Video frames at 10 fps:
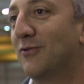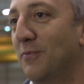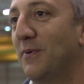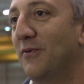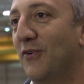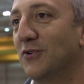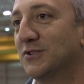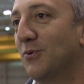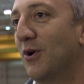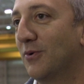group of
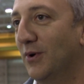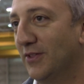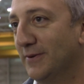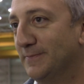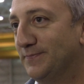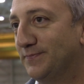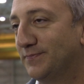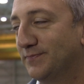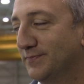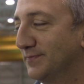folks to work
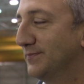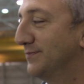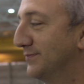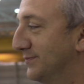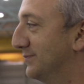with. What we